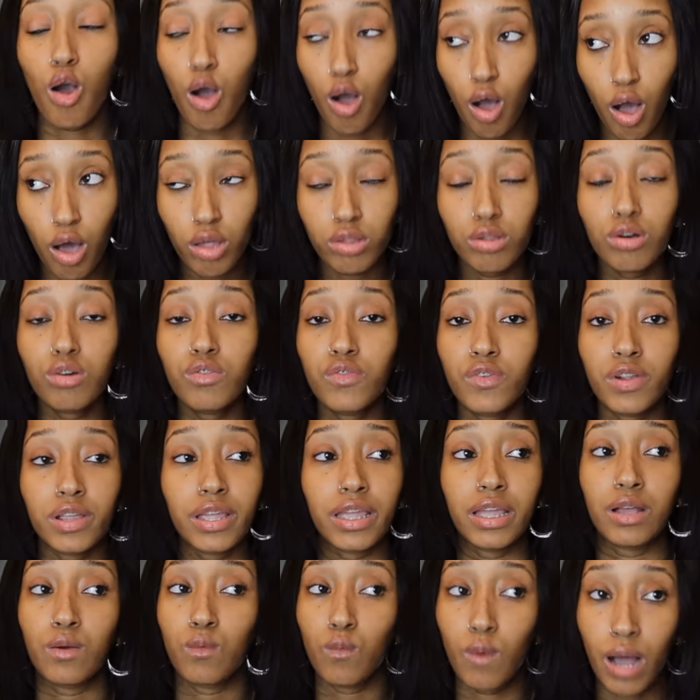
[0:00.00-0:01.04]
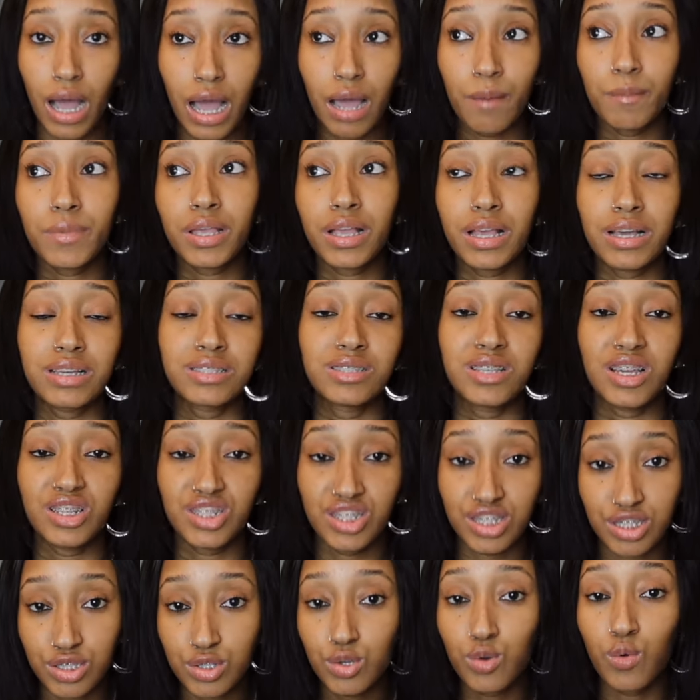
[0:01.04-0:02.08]
all over again. Why? Because
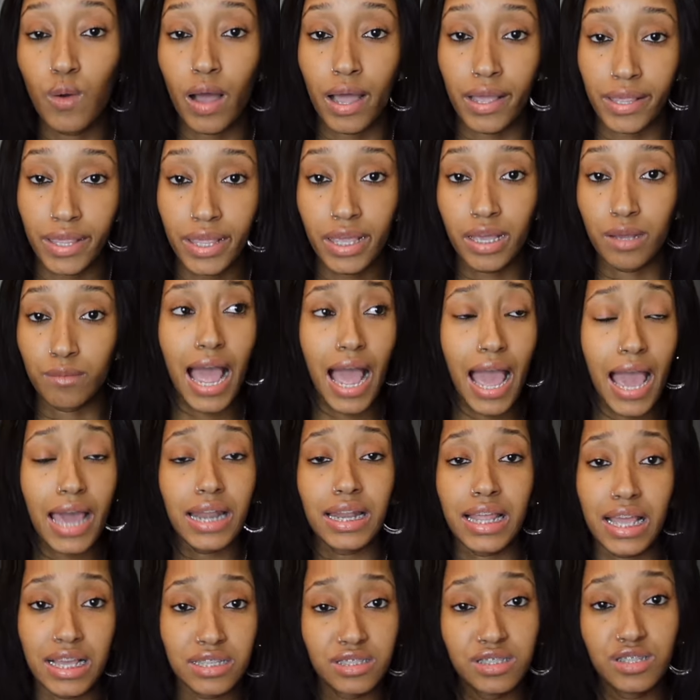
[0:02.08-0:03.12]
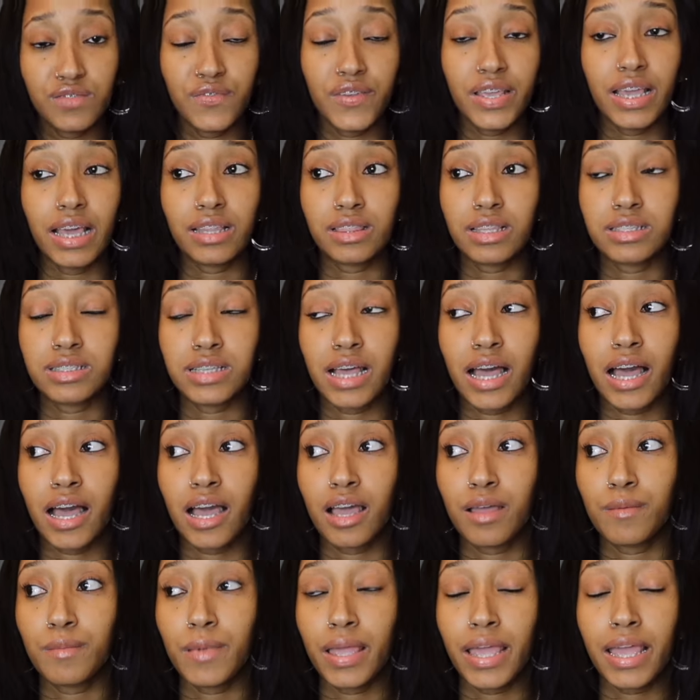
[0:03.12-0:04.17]
that's just who I am. I had an SUV at the
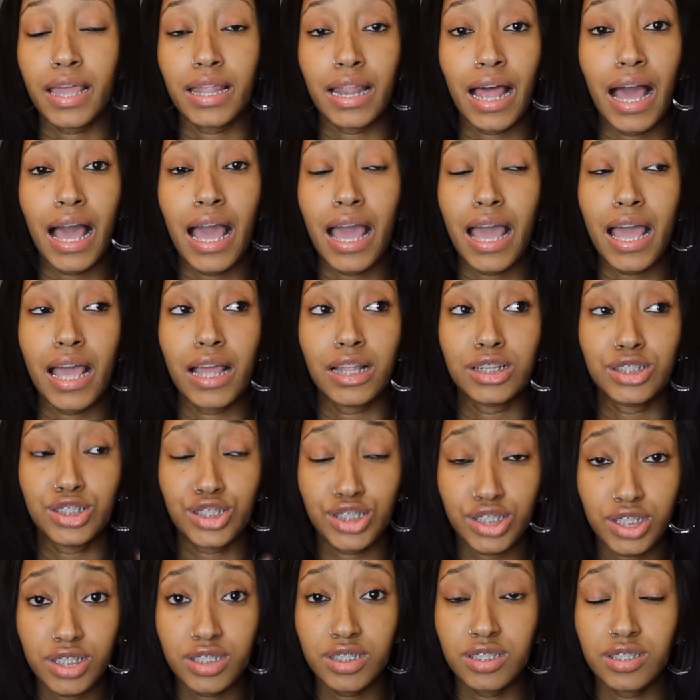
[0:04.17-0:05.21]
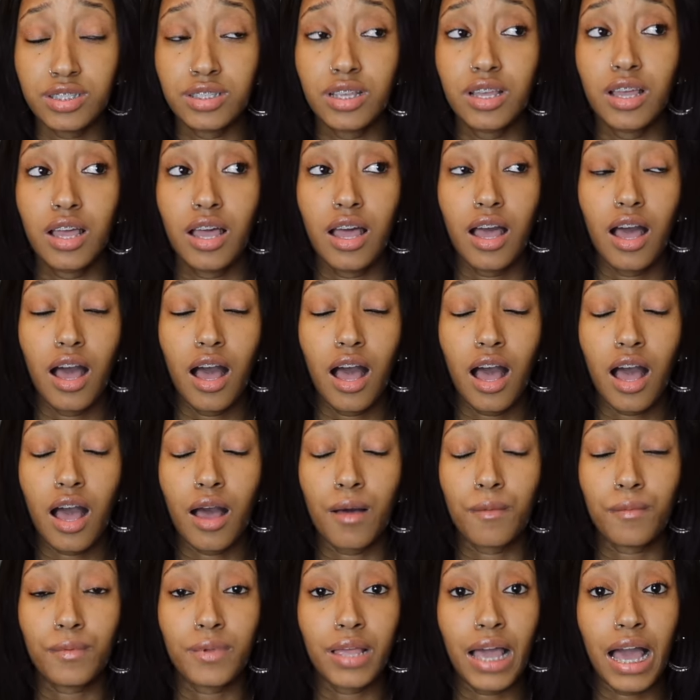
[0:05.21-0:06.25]
time, and I had just
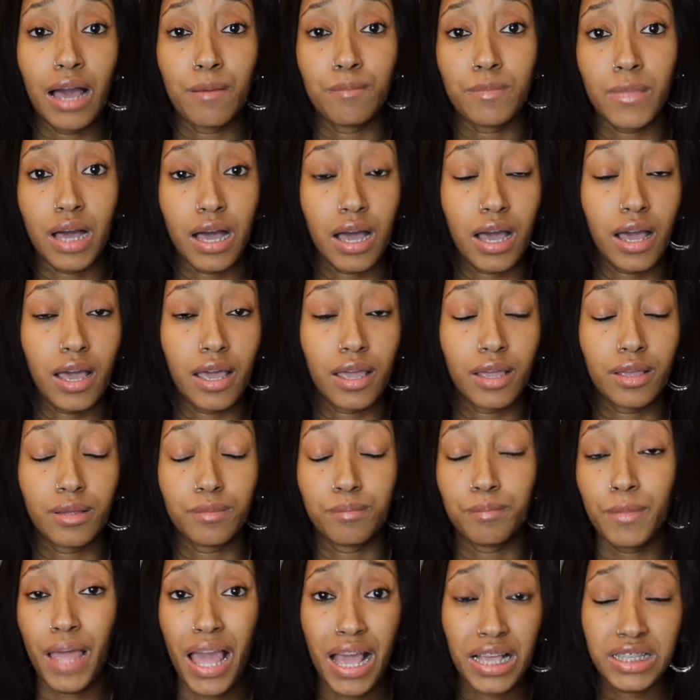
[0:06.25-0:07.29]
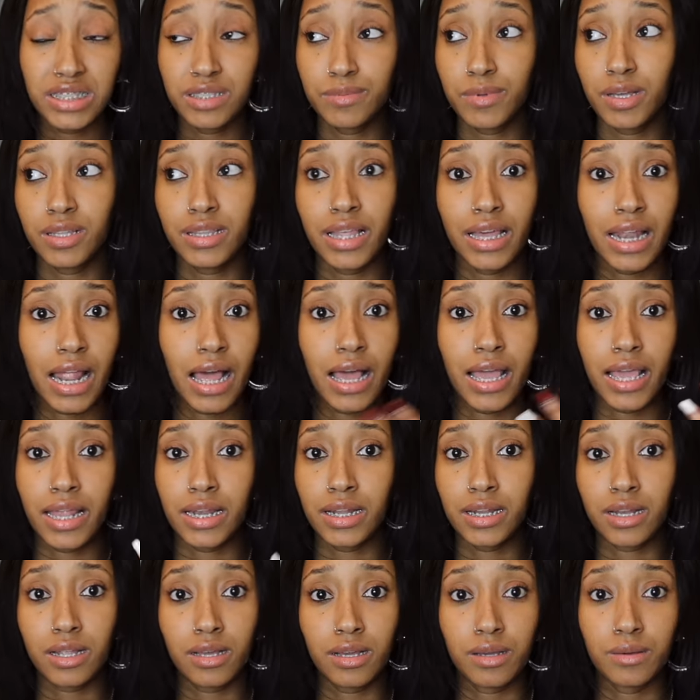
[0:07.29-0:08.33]
got my Maxima that I
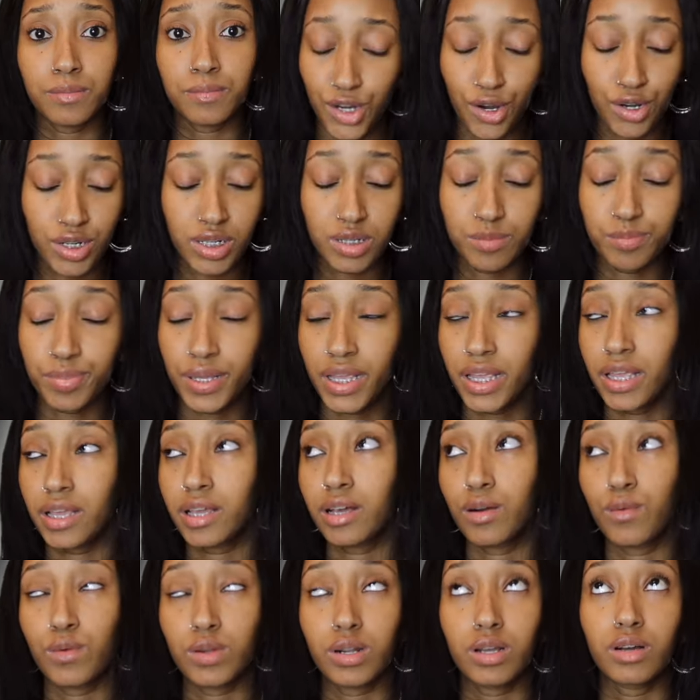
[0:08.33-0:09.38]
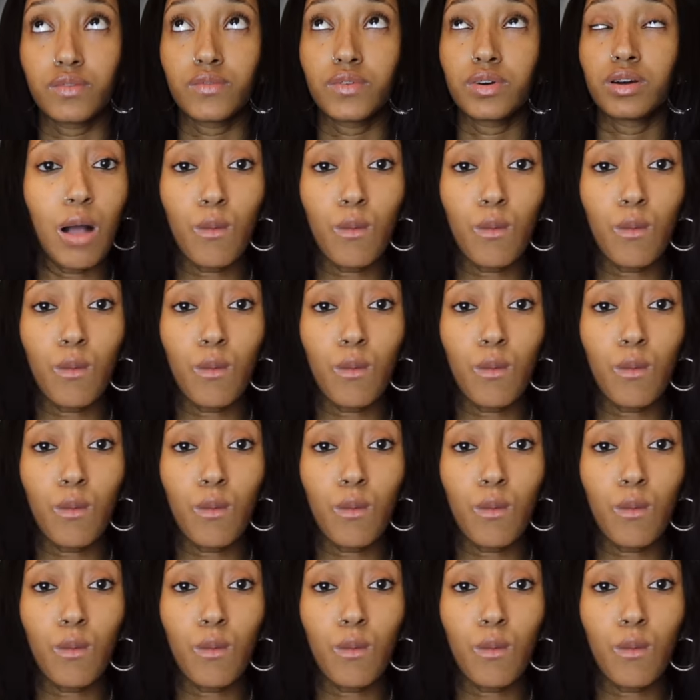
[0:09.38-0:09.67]
ended up turning pink or whatever.